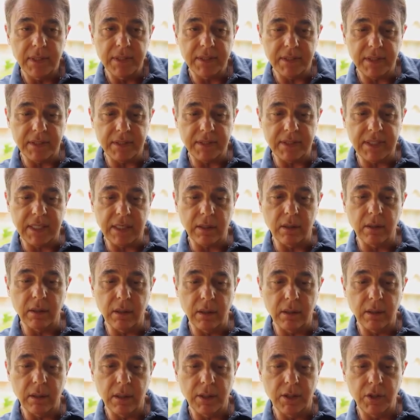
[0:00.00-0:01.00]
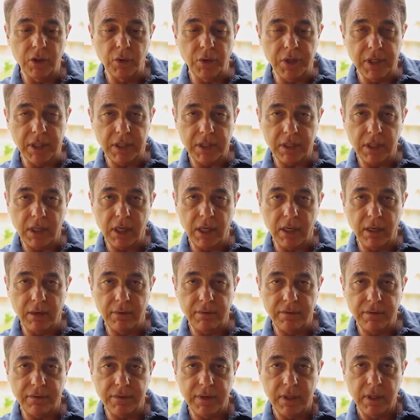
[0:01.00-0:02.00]
the single unit
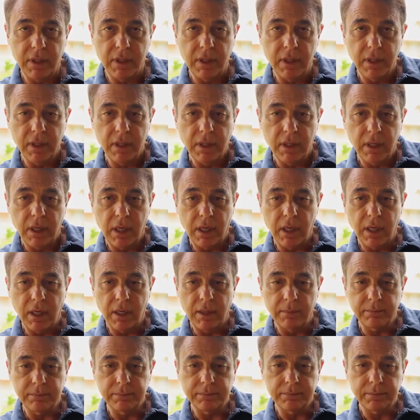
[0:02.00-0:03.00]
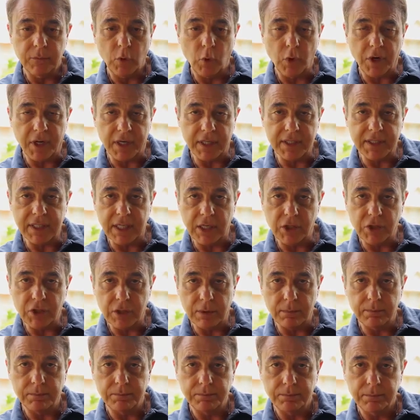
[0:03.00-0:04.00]
of
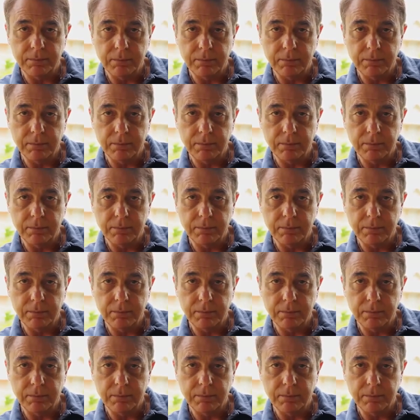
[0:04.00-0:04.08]
organization.